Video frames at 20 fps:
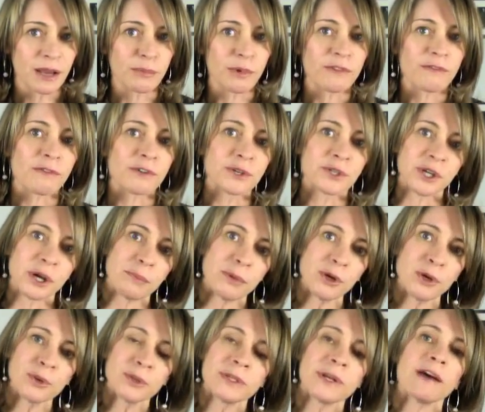but for someone
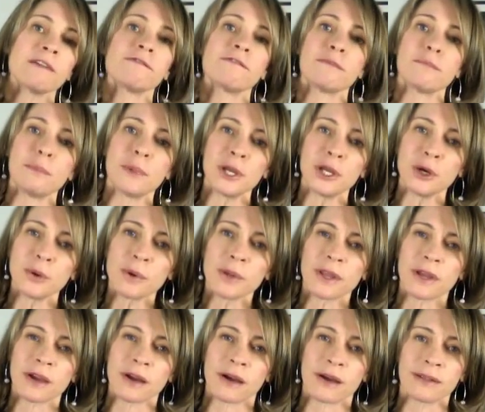who's not familiar with the
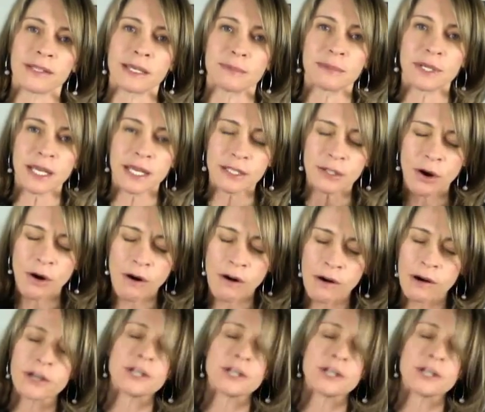concept, it's hard